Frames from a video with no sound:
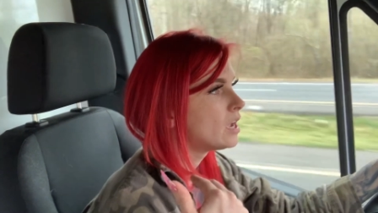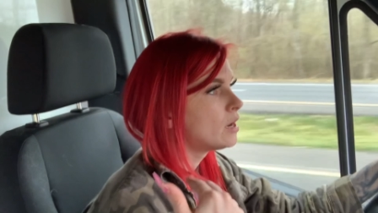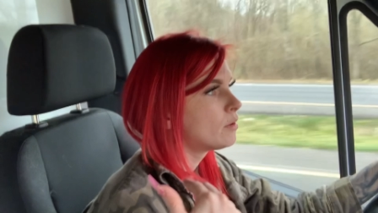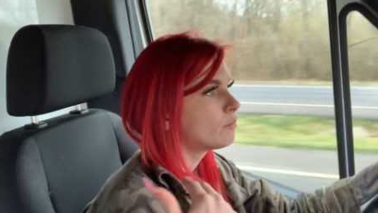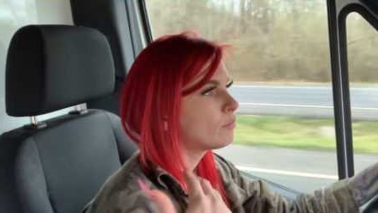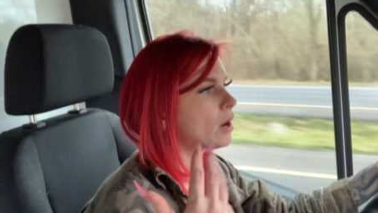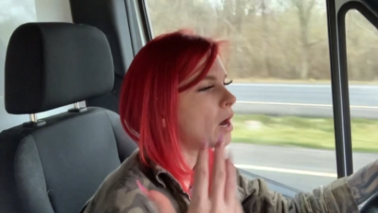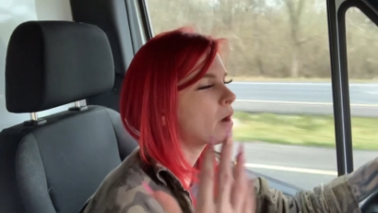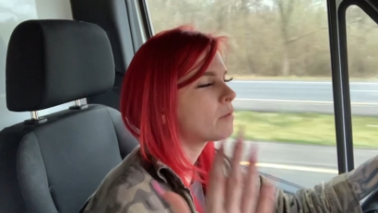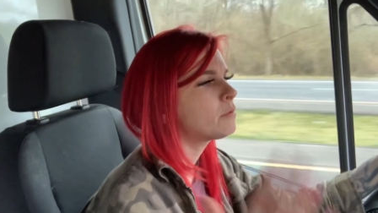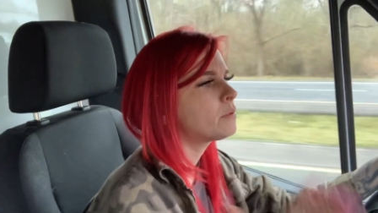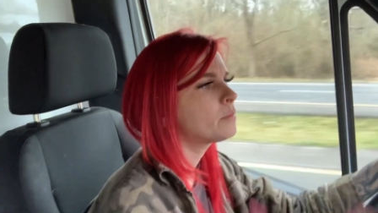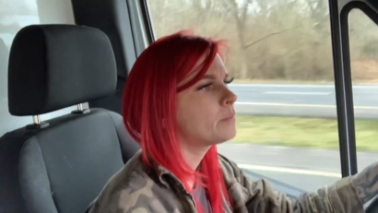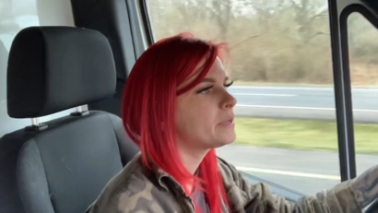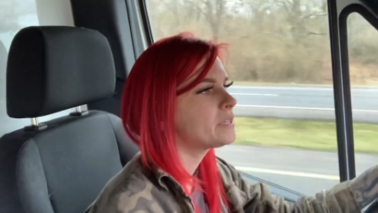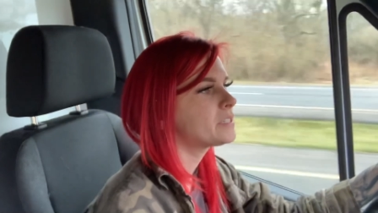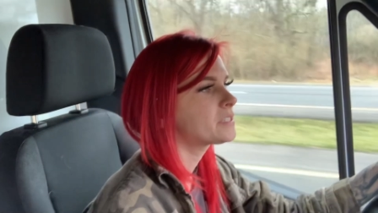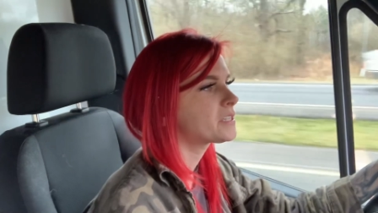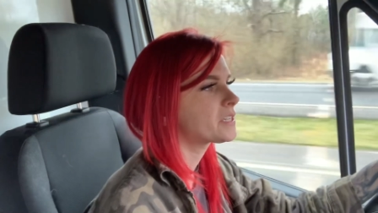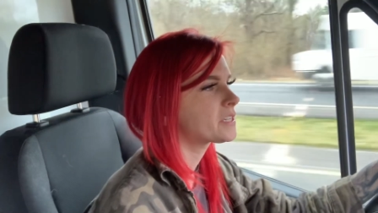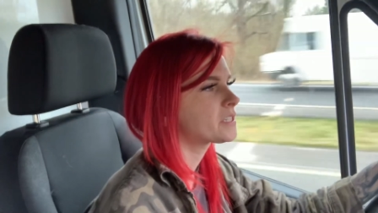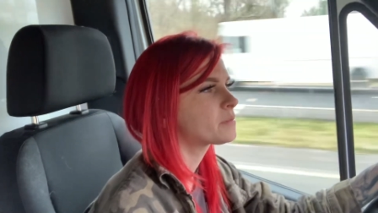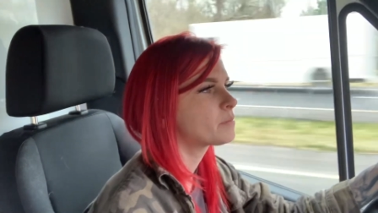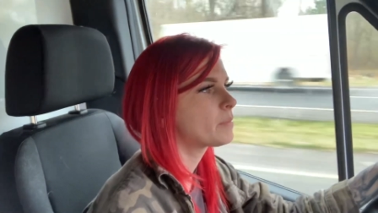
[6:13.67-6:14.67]
probably
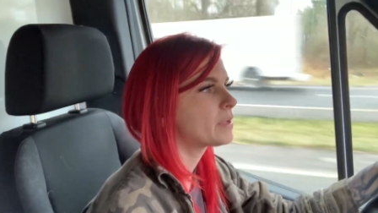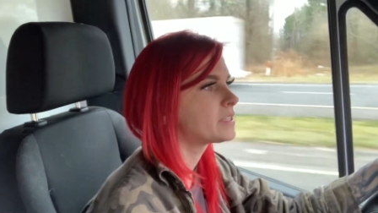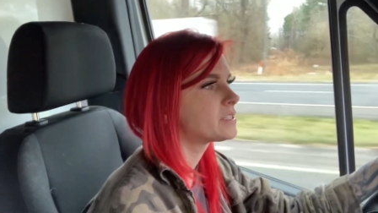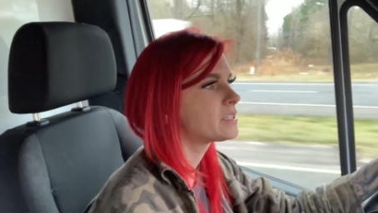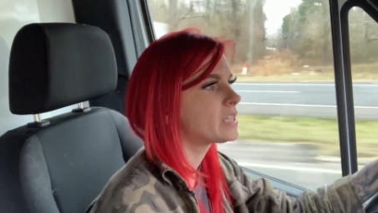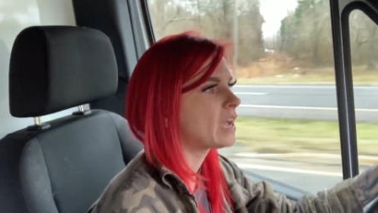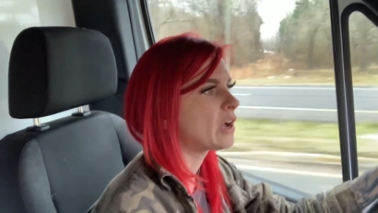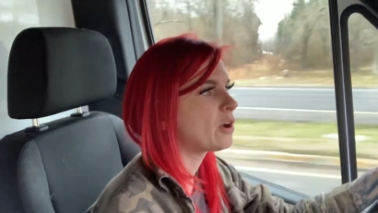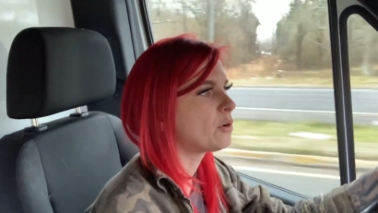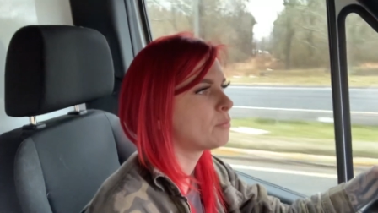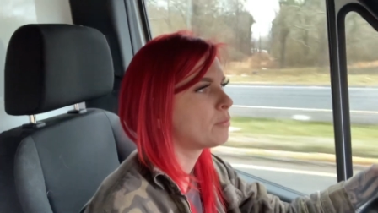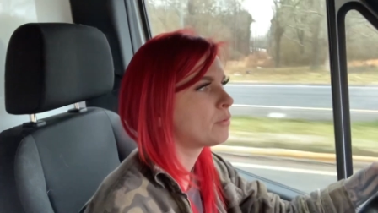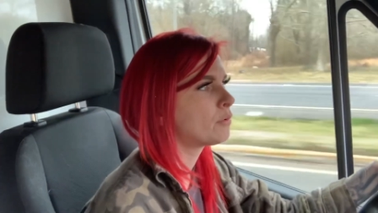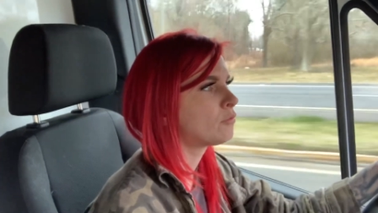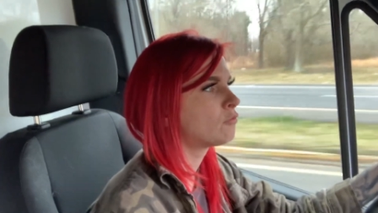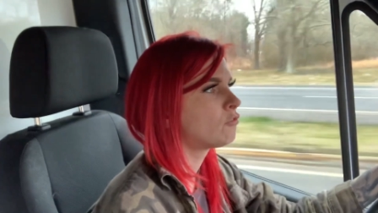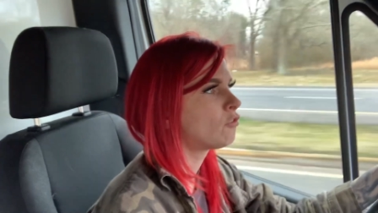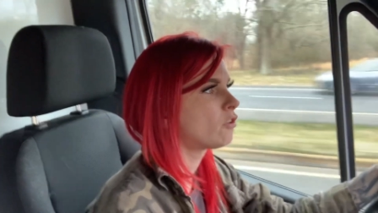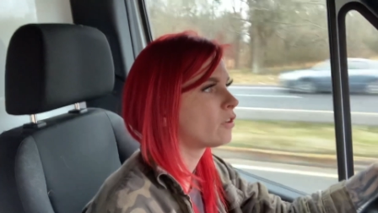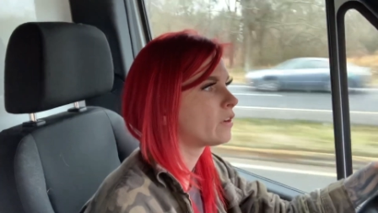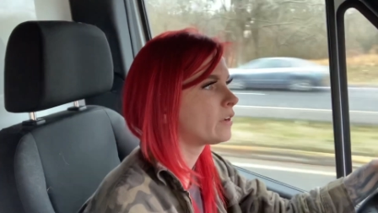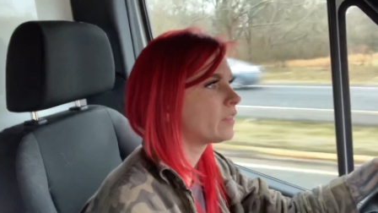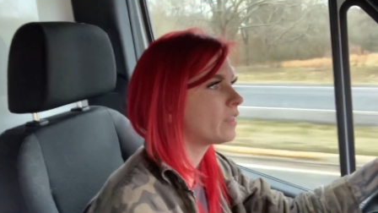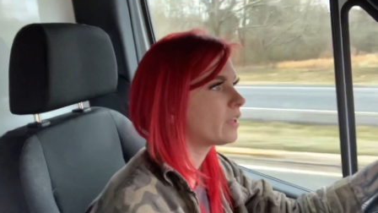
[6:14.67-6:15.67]
six months out
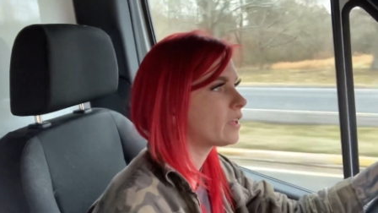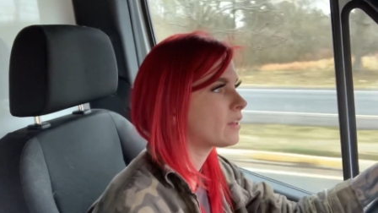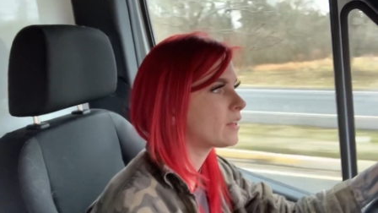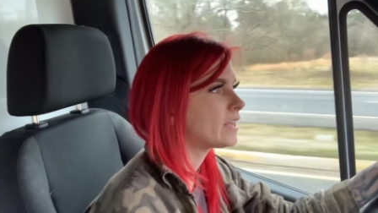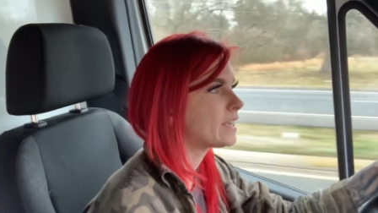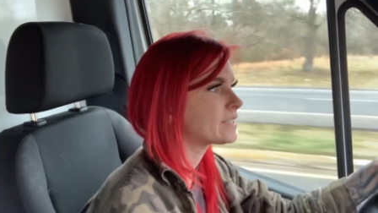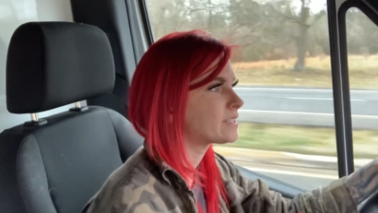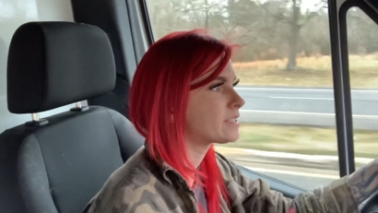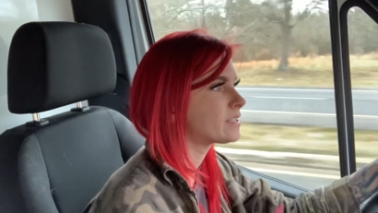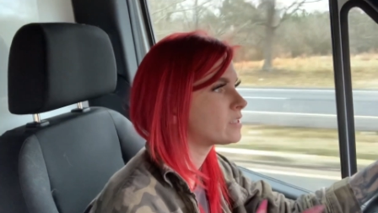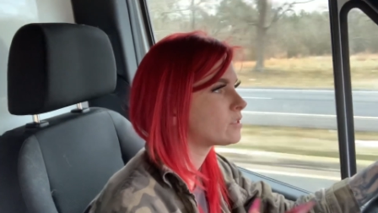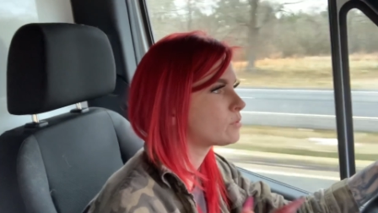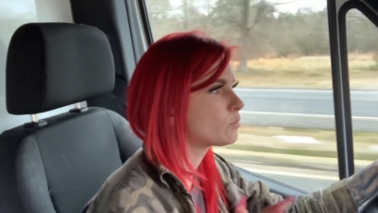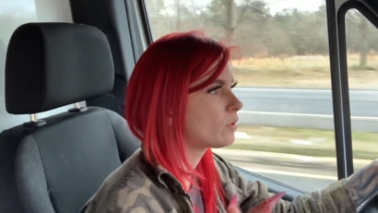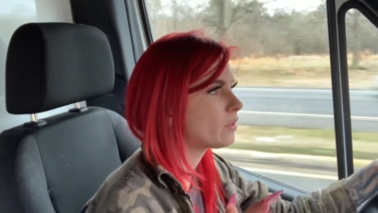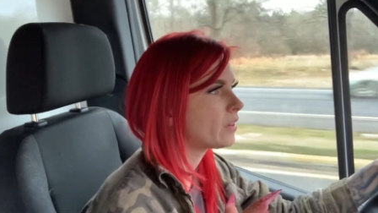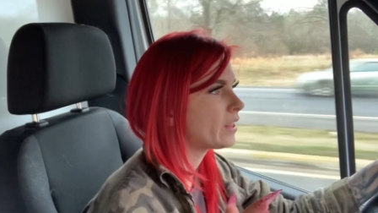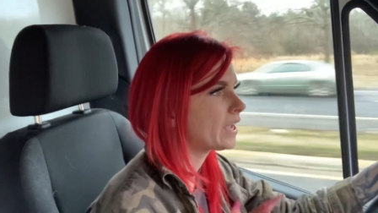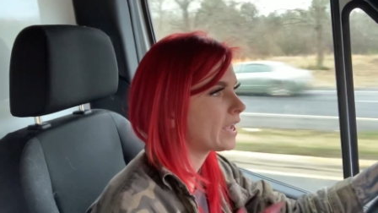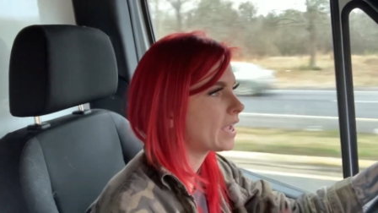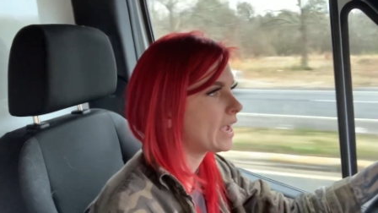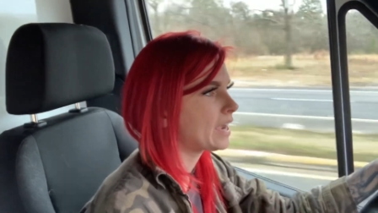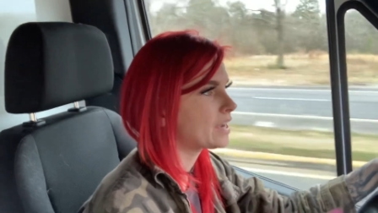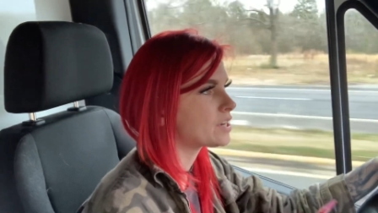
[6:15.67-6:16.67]
before the classes will
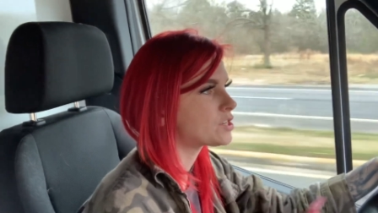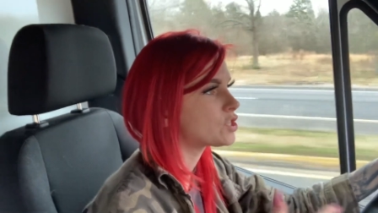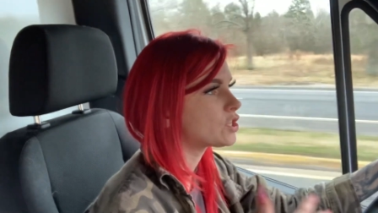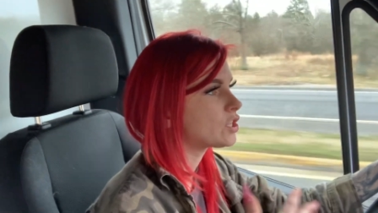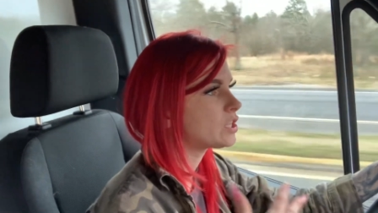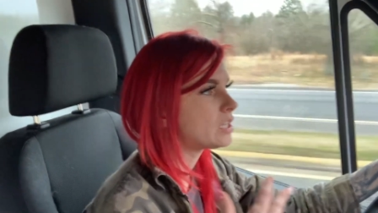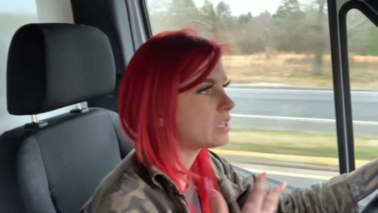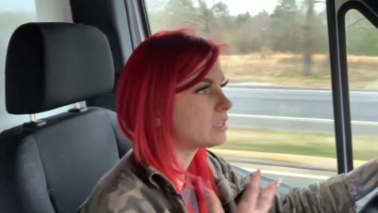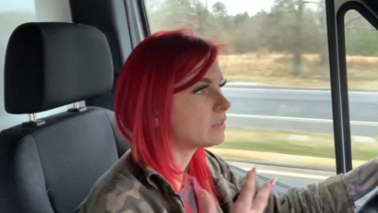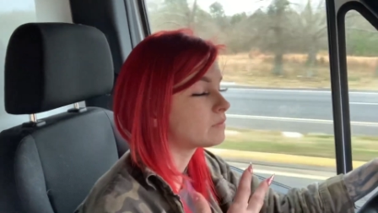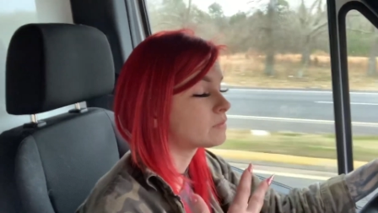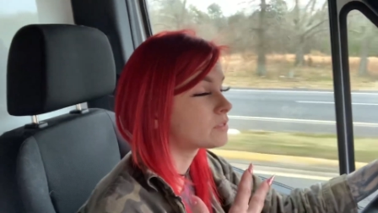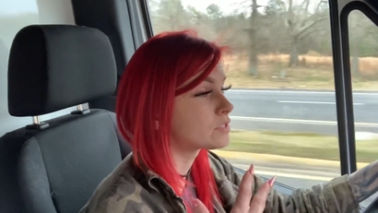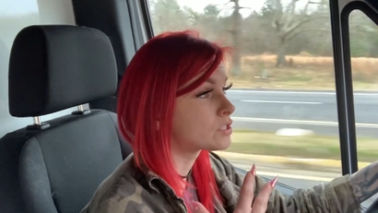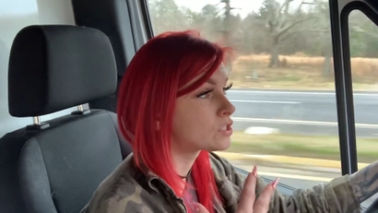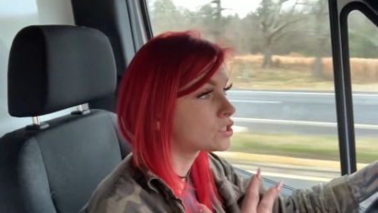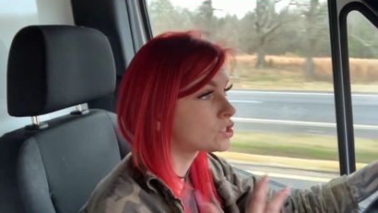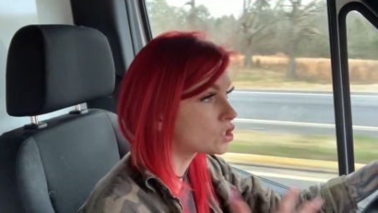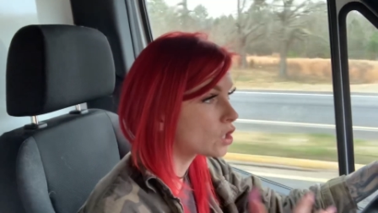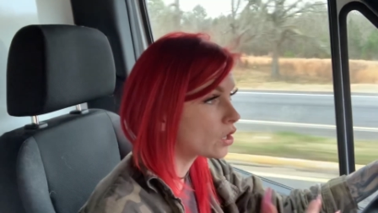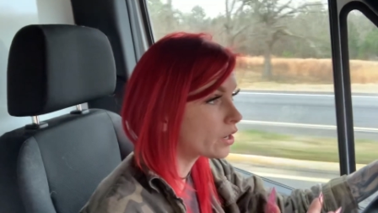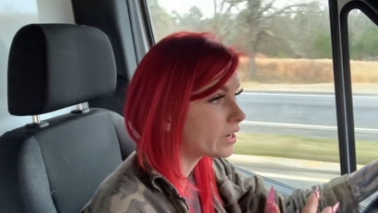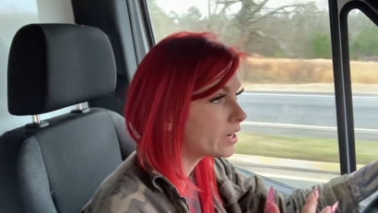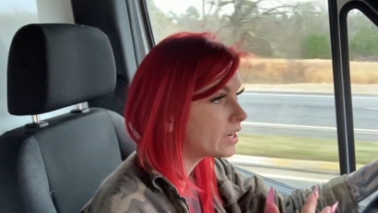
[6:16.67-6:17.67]
like actually
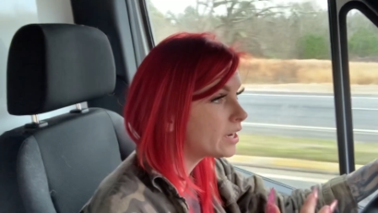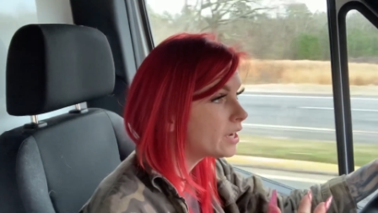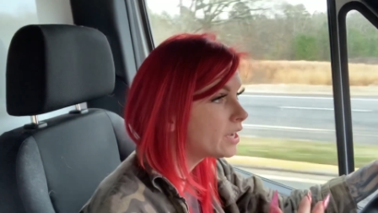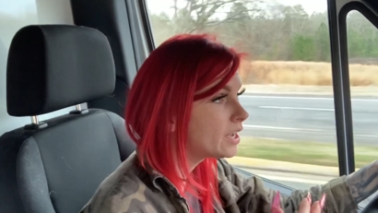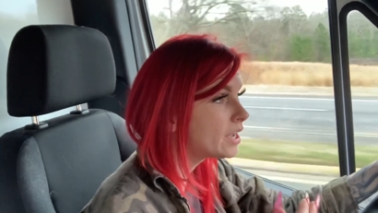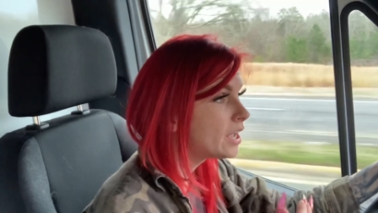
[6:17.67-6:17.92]
start